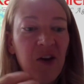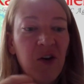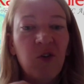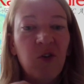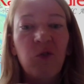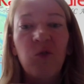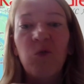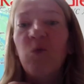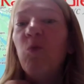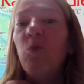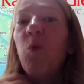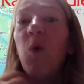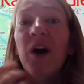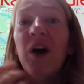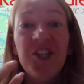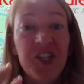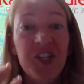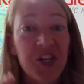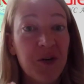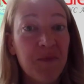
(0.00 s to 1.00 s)

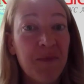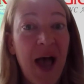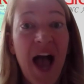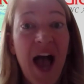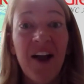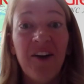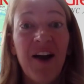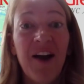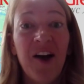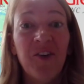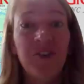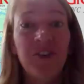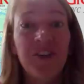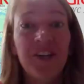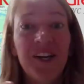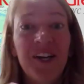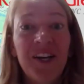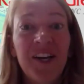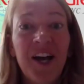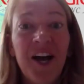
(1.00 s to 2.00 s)
what's your background.
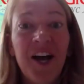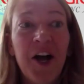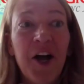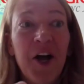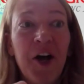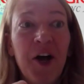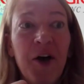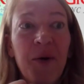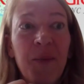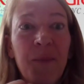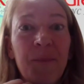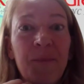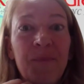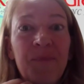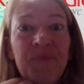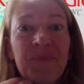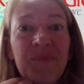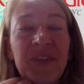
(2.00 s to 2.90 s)
Um,